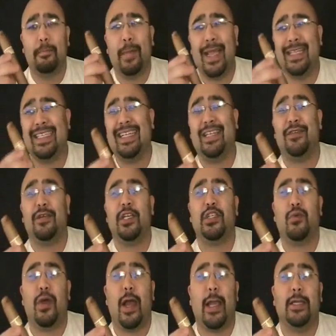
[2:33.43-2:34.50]
basically, the
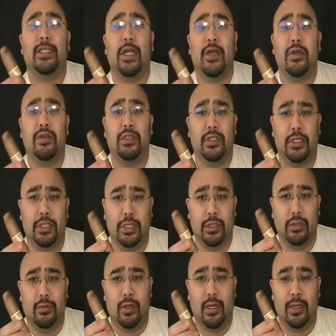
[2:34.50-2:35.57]
reason why I chose
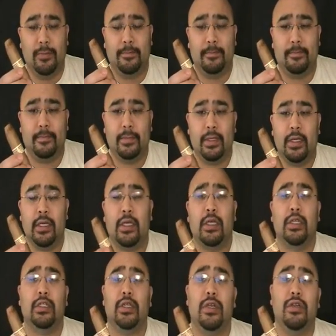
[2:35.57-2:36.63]
to
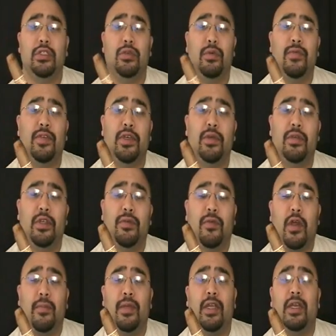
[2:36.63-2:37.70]
review the
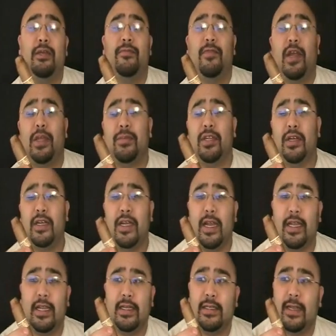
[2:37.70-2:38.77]
Rocky Patel
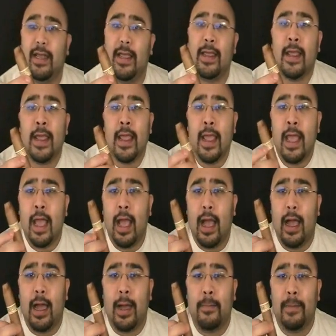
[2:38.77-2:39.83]
Connecticut today.
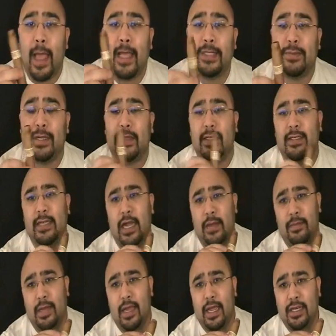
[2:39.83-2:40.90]
Last week at this
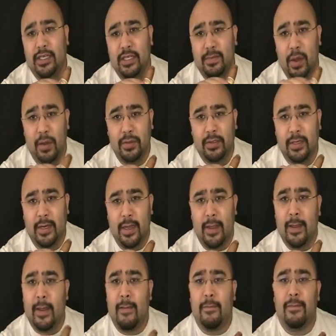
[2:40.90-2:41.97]
time, I had just posted
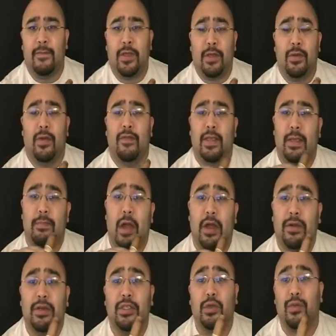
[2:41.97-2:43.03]
a review of the
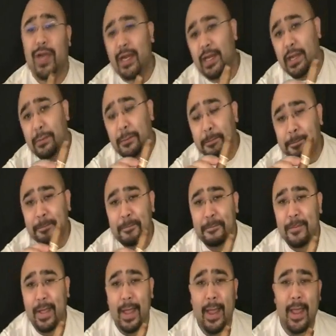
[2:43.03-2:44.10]
Monte Cristo White Label,
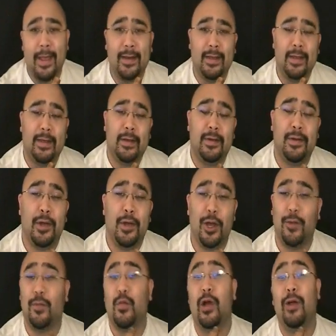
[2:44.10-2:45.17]
and
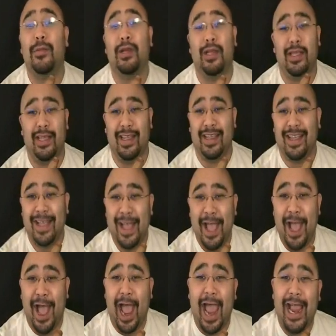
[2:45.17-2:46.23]
overwhelmingly,
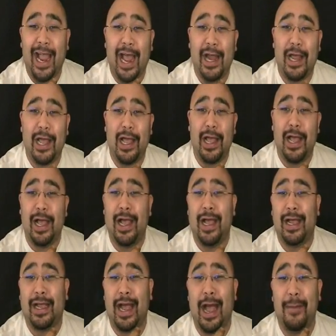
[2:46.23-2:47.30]
I
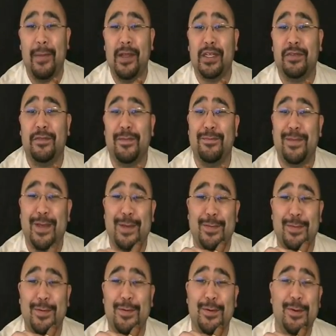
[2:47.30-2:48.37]
got comments from
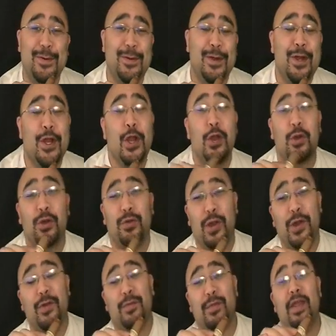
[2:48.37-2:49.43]
people who
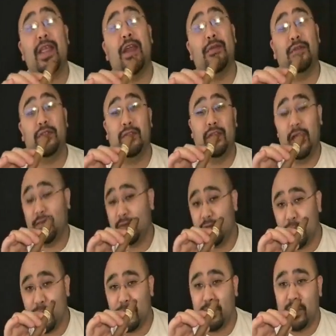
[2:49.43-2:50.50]
agreed with me that it was
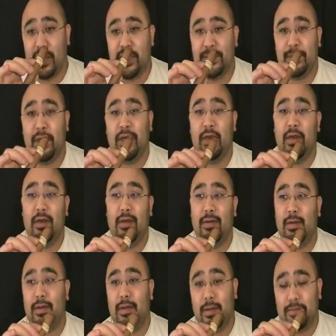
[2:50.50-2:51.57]
definitely overpriced, but
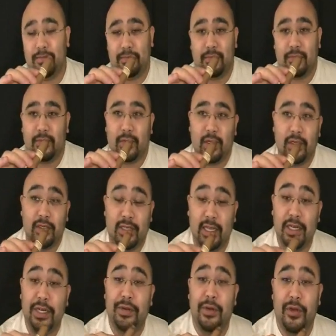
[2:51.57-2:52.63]

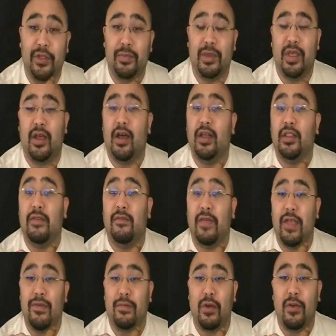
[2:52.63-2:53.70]
didn't agree with me on the
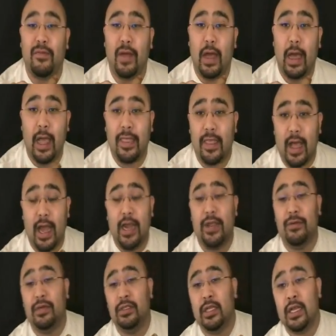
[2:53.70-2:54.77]
flavor profile. I thought
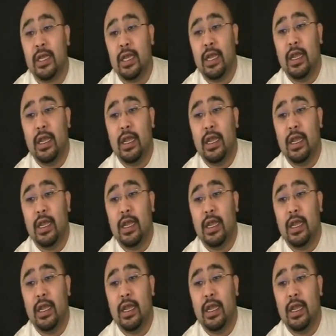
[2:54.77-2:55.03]
it was